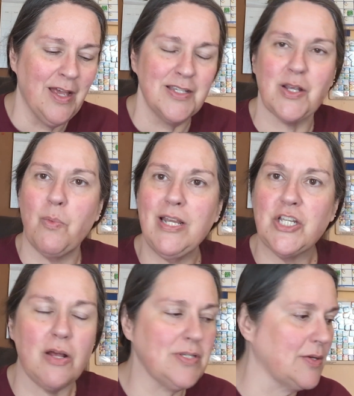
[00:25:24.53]
So we
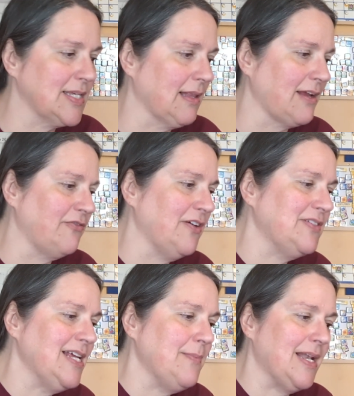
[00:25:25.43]
chose those in like
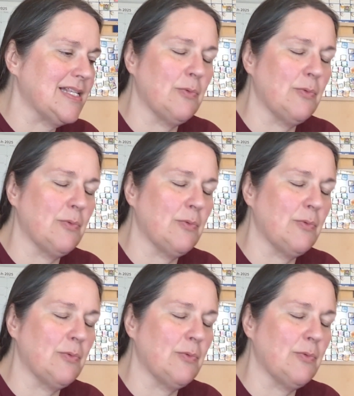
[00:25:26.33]
15 minutes.